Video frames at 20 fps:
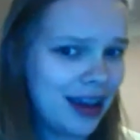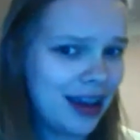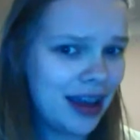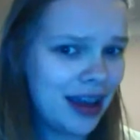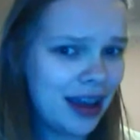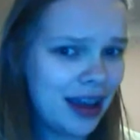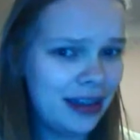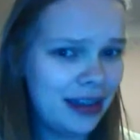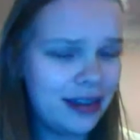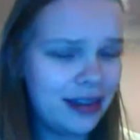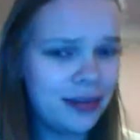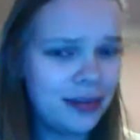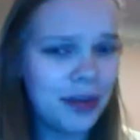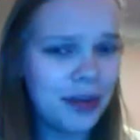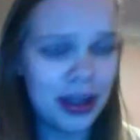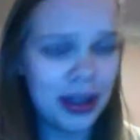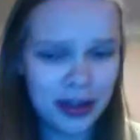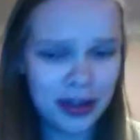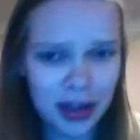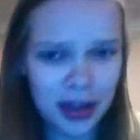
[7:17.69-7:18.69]

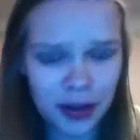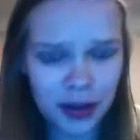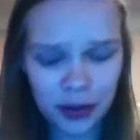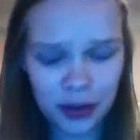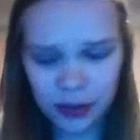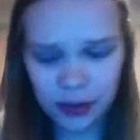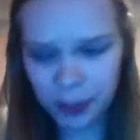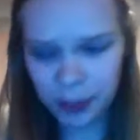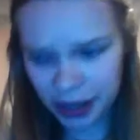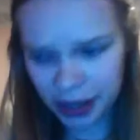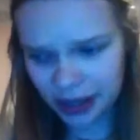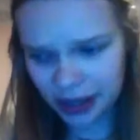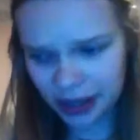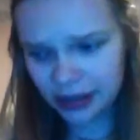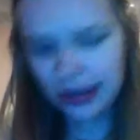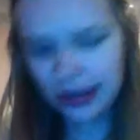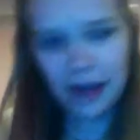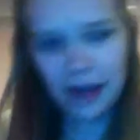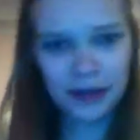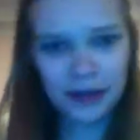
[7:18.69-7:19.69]
It's huge, but it's
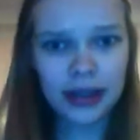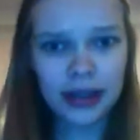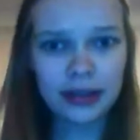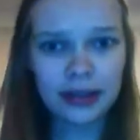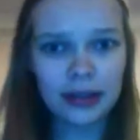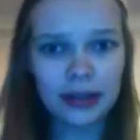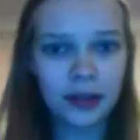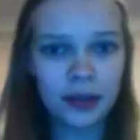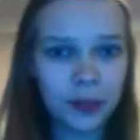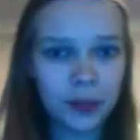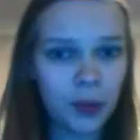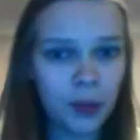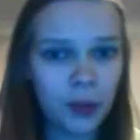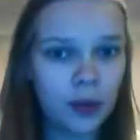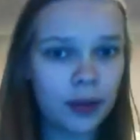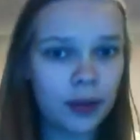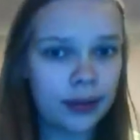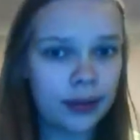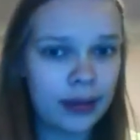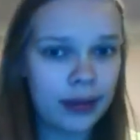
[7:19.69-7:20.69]
definitely still
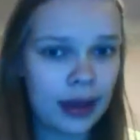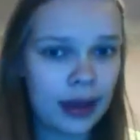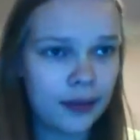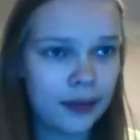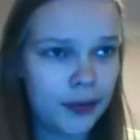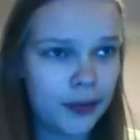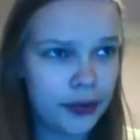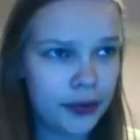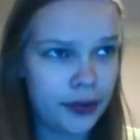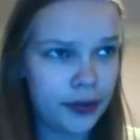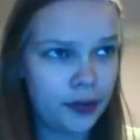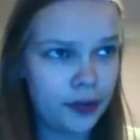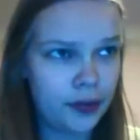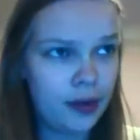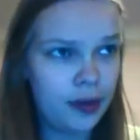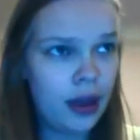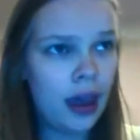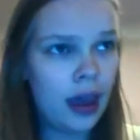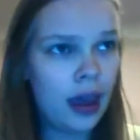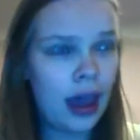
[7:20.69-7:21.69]
smaller than television,
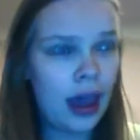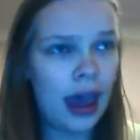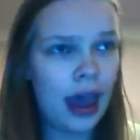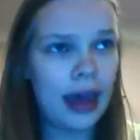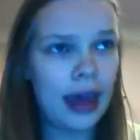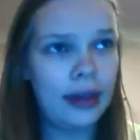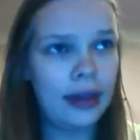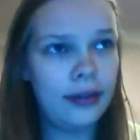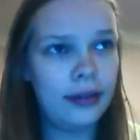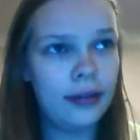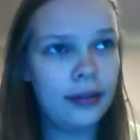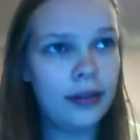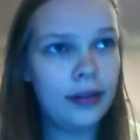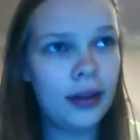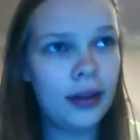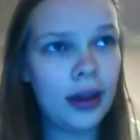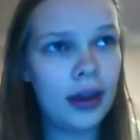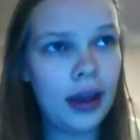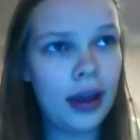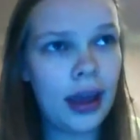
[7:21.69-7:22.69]
and
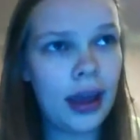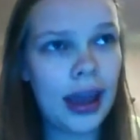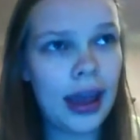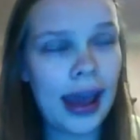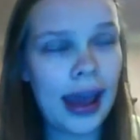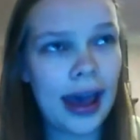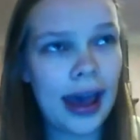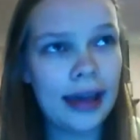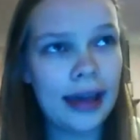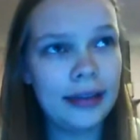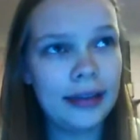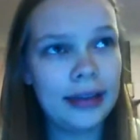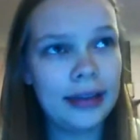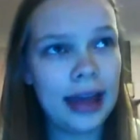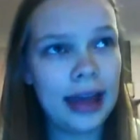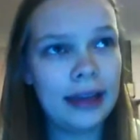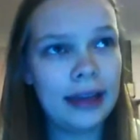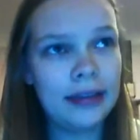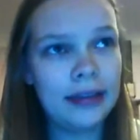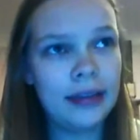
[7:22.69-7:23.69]
it has
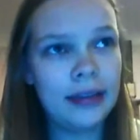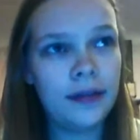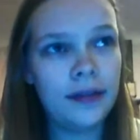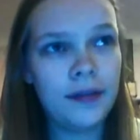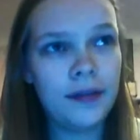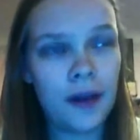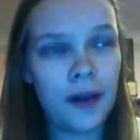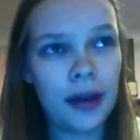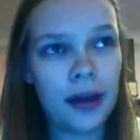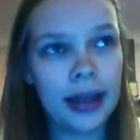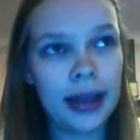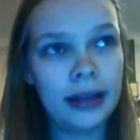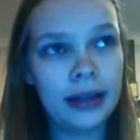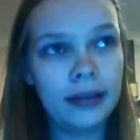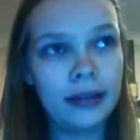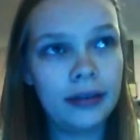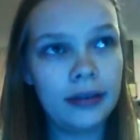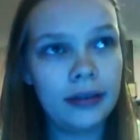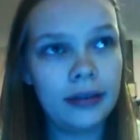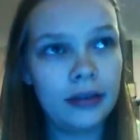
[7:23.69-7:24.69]
less
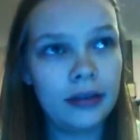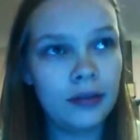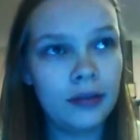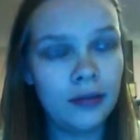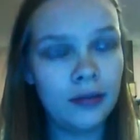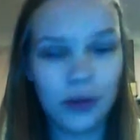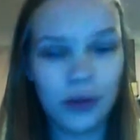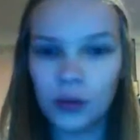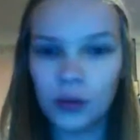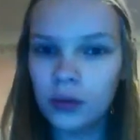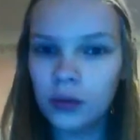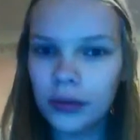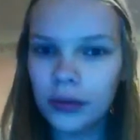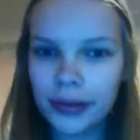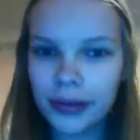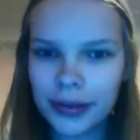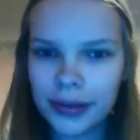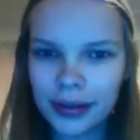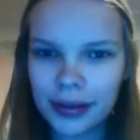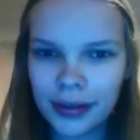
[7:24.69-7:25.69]
defined
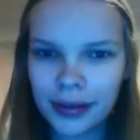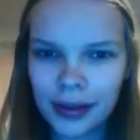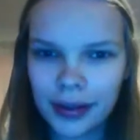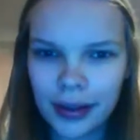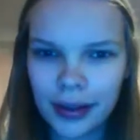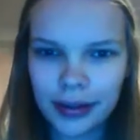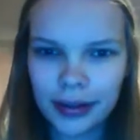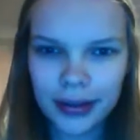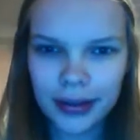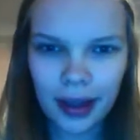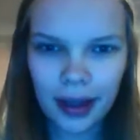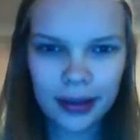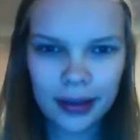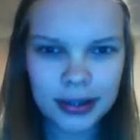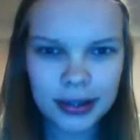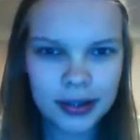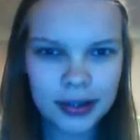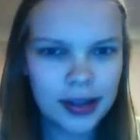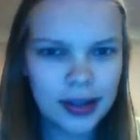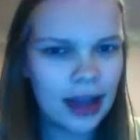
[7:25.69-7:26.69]
rules as
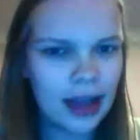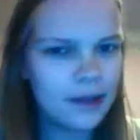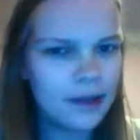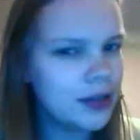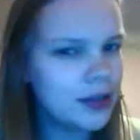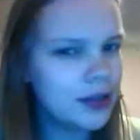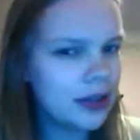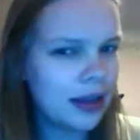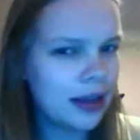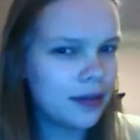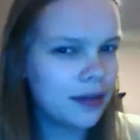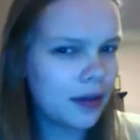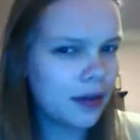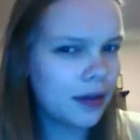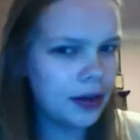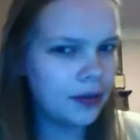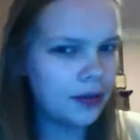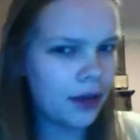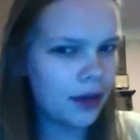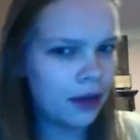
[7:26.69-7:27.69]
such. Television has very
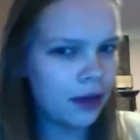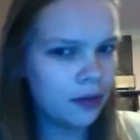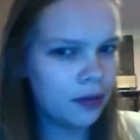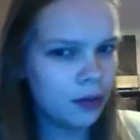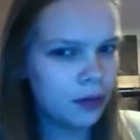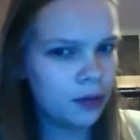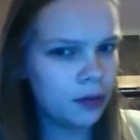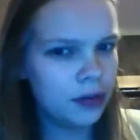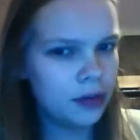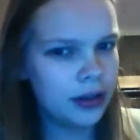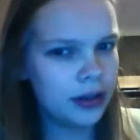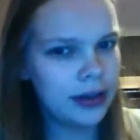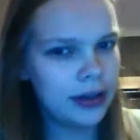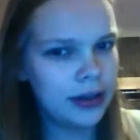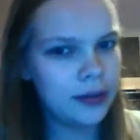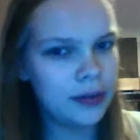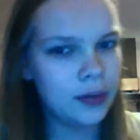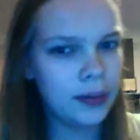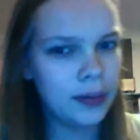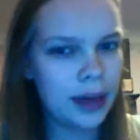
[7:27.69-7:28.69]
defined rules, and it's
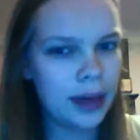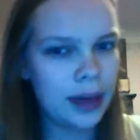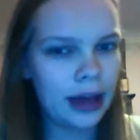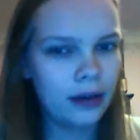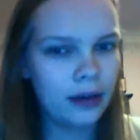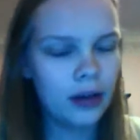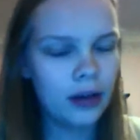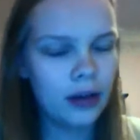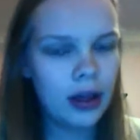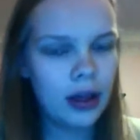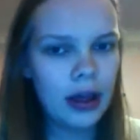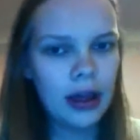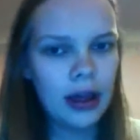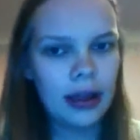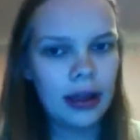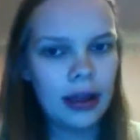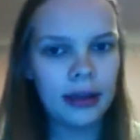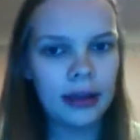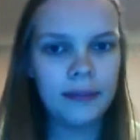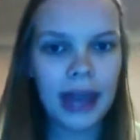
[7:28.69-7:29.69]
all about,
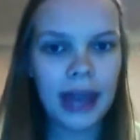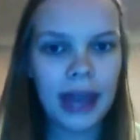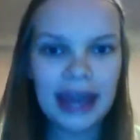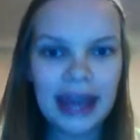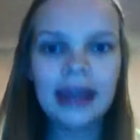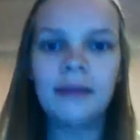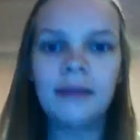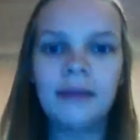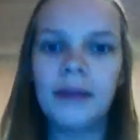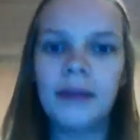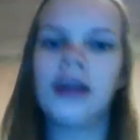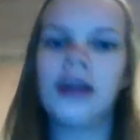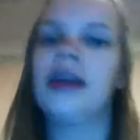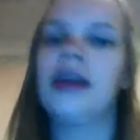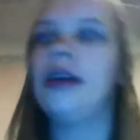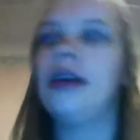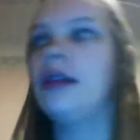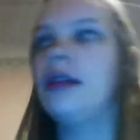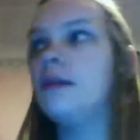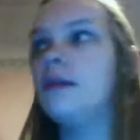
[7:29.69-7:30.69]
like, making
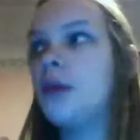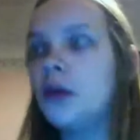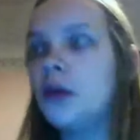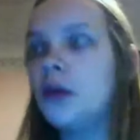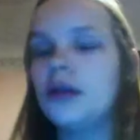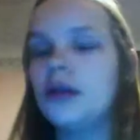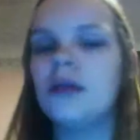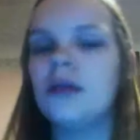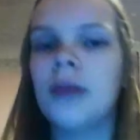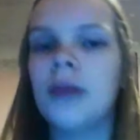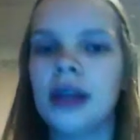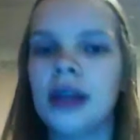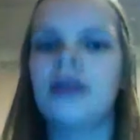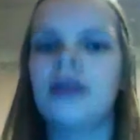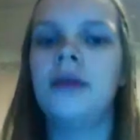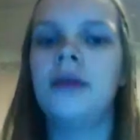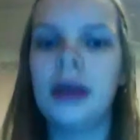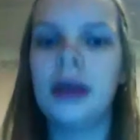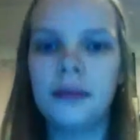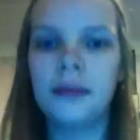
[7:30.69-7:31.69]
money, the most money
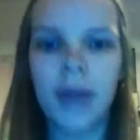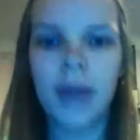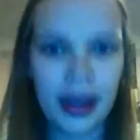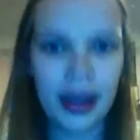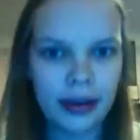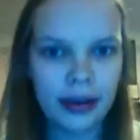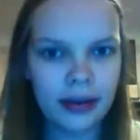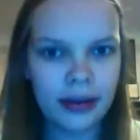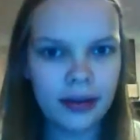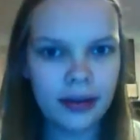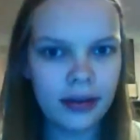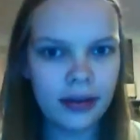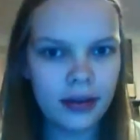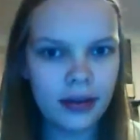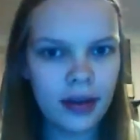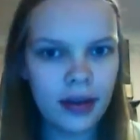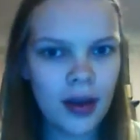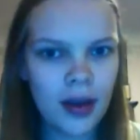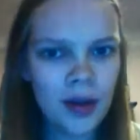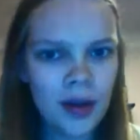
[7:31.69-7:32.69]
we can make,
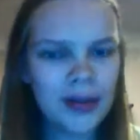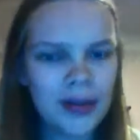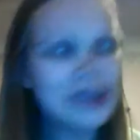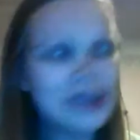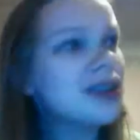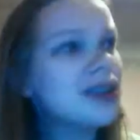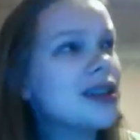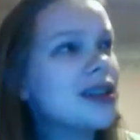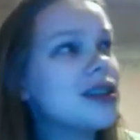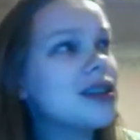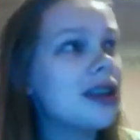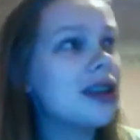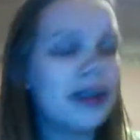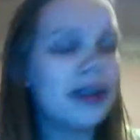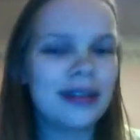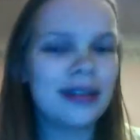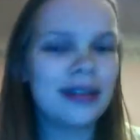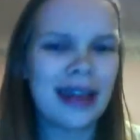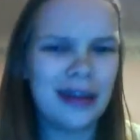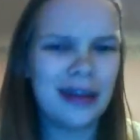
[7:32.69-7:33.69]
which is
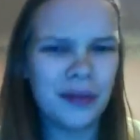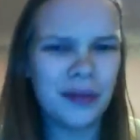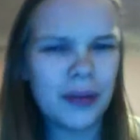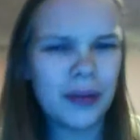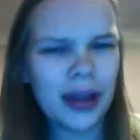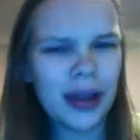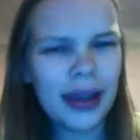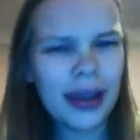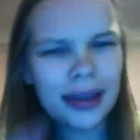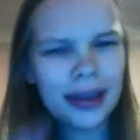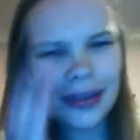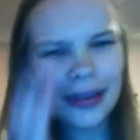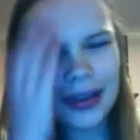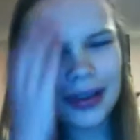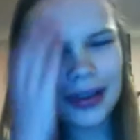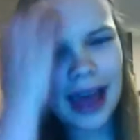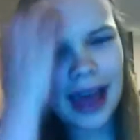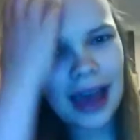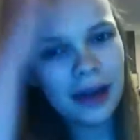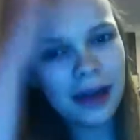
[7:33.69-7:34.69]
understandable. Like, it's
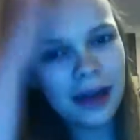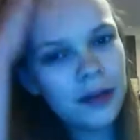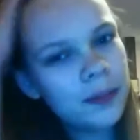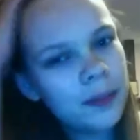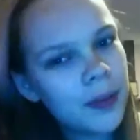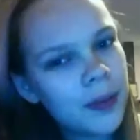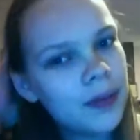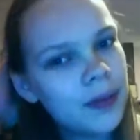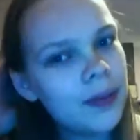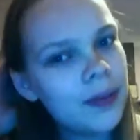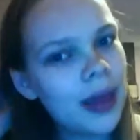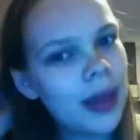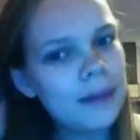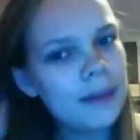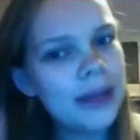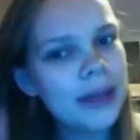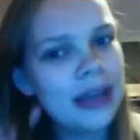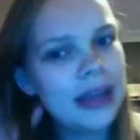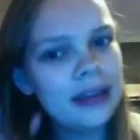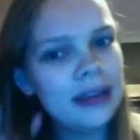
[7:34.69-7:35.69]
allowed, but that
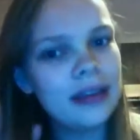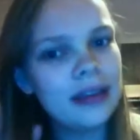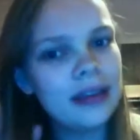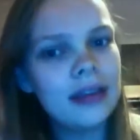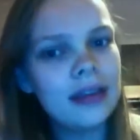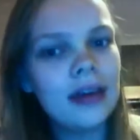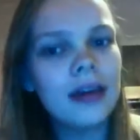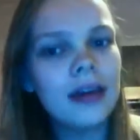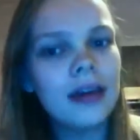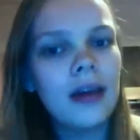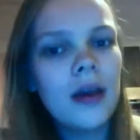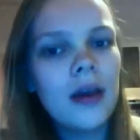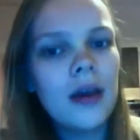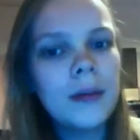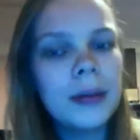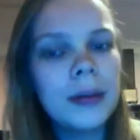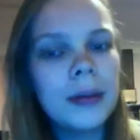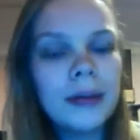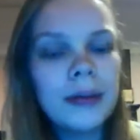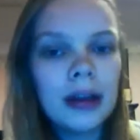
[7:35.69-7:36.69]
means that
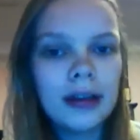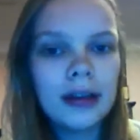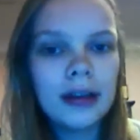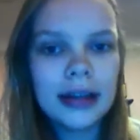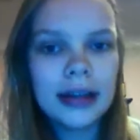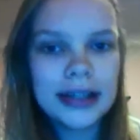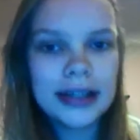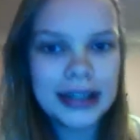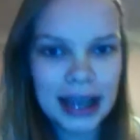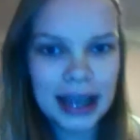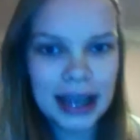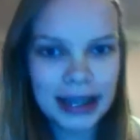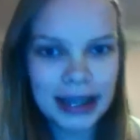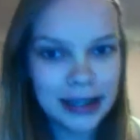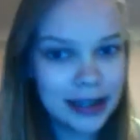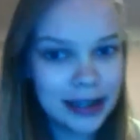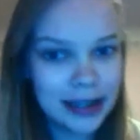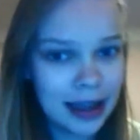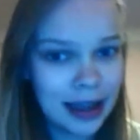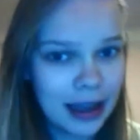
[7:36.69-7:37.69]
people aren't going to
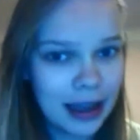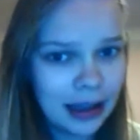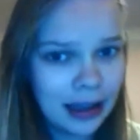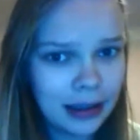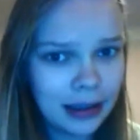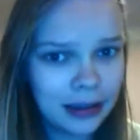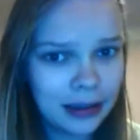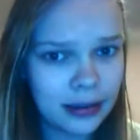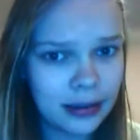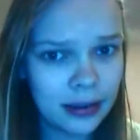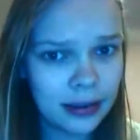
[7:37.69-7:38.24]
change things